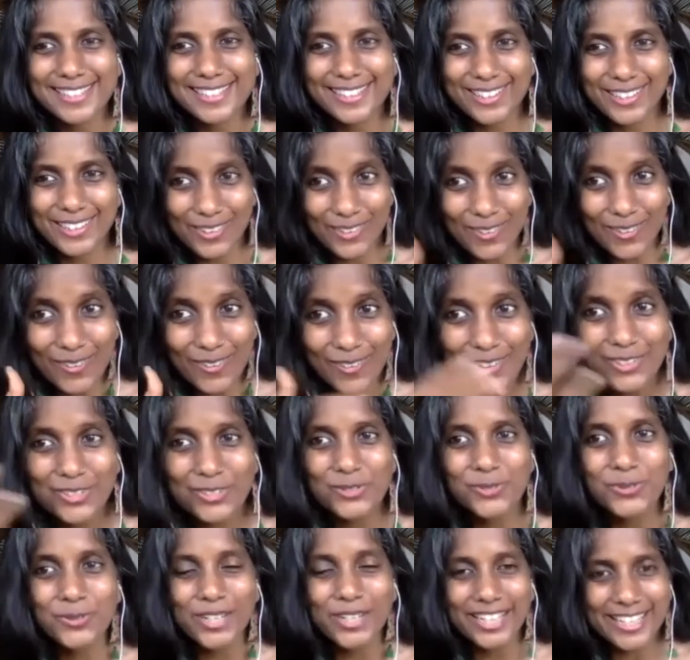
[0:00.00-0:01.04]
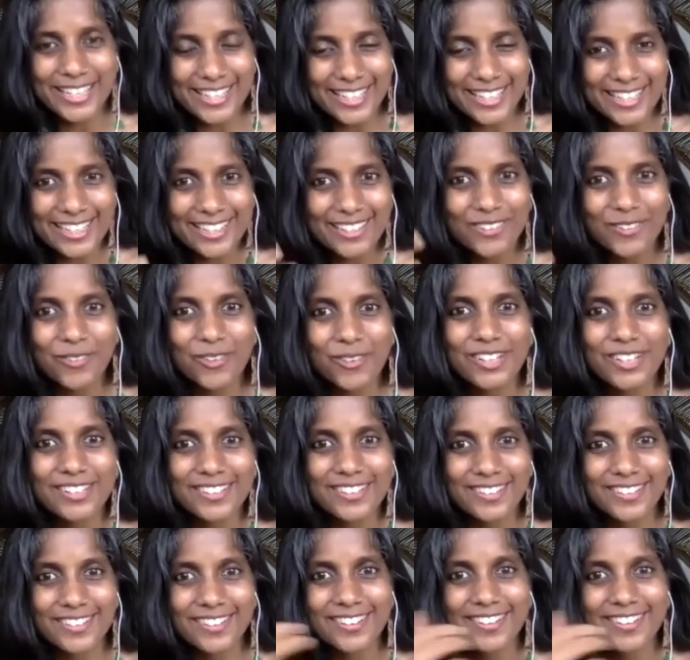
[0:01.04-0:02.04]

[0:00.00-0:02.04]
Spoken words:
long to heal on,